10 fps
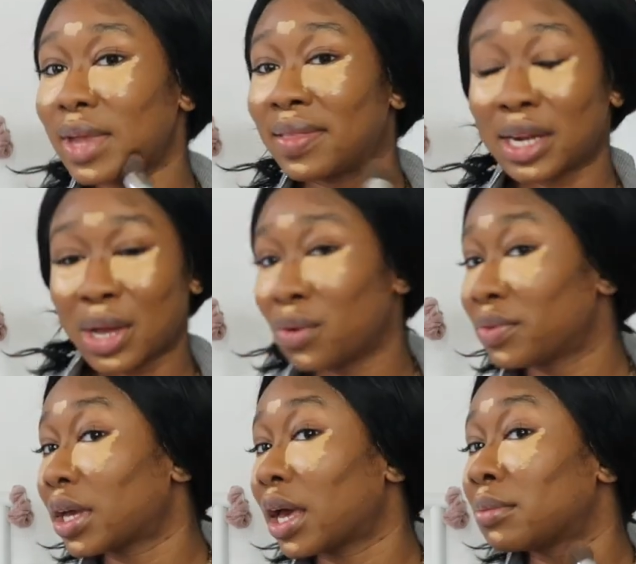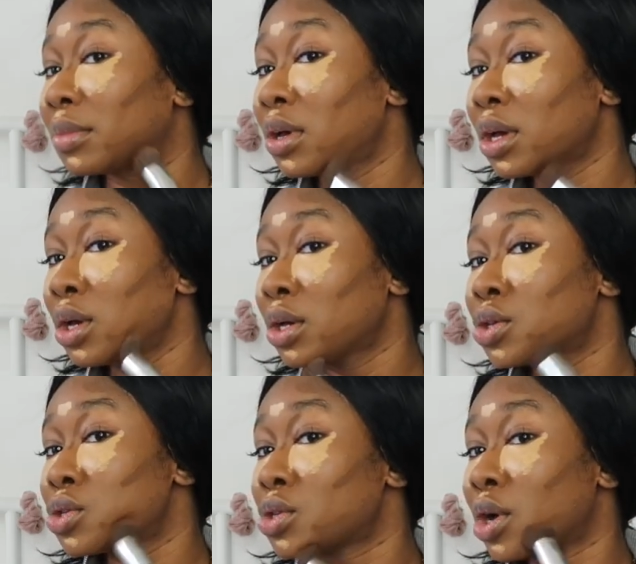And then COVID came,
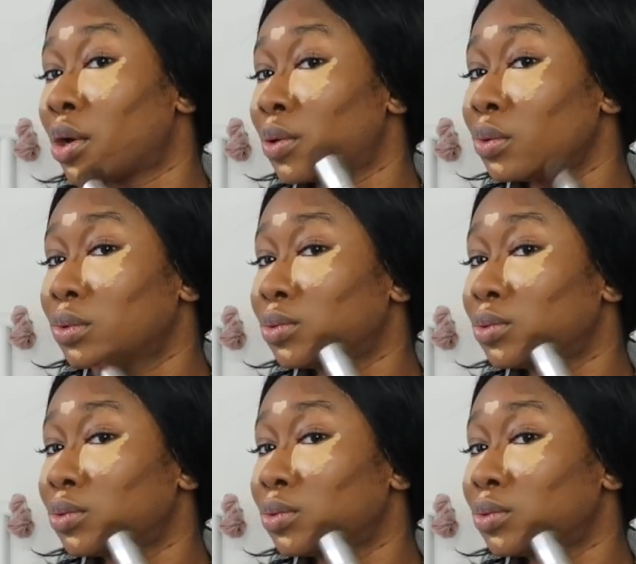so